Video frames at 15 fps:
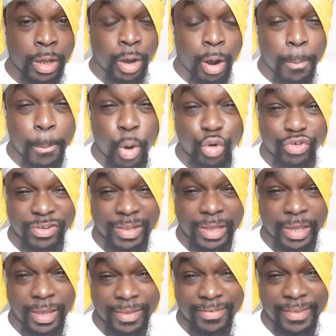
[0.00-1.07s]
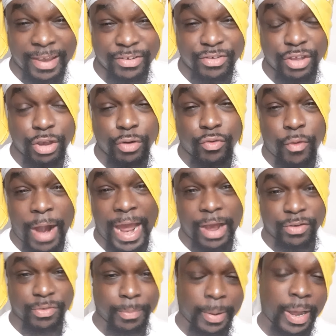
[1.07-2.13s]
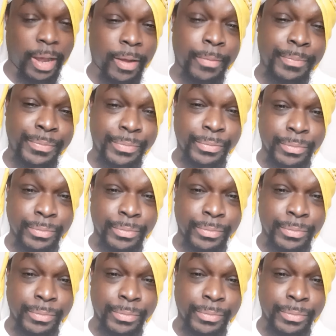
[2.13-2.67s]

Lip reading: emotionally and sexually aroused by.